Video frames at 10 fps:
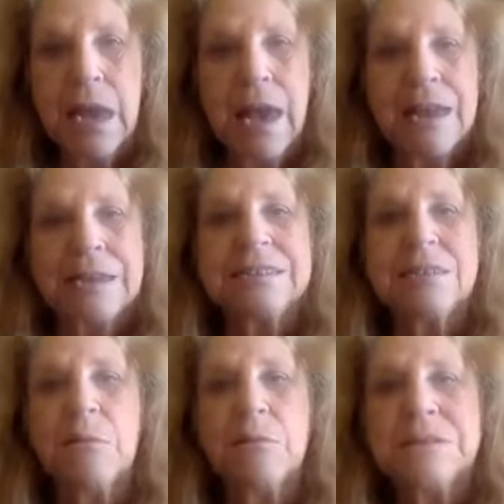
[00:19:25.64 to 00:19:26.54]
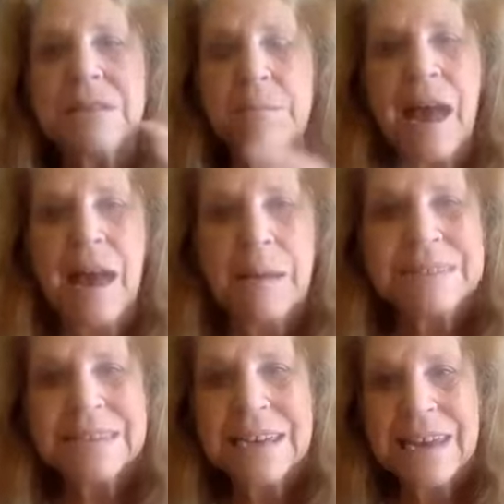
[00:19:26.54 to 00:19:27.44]
And so
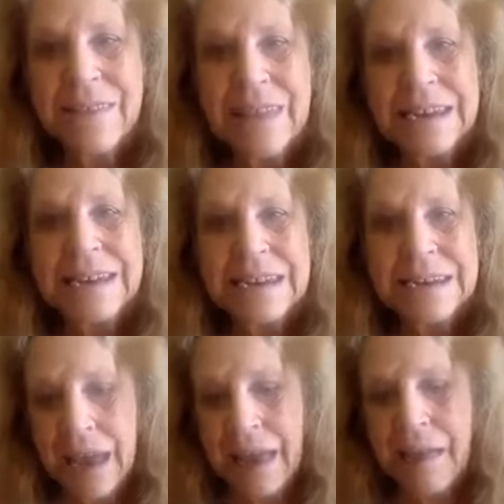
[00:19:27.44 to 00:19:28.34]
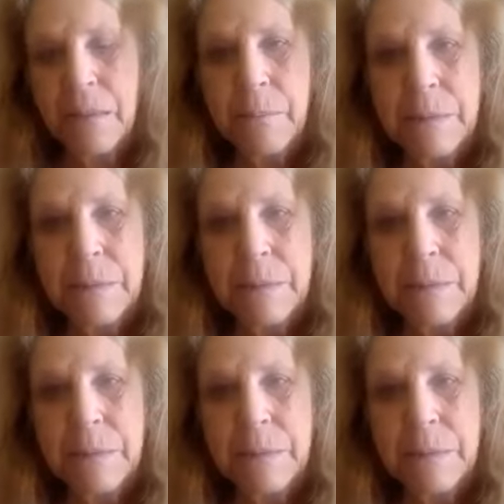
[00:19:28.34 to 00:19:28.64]
sometimes they need help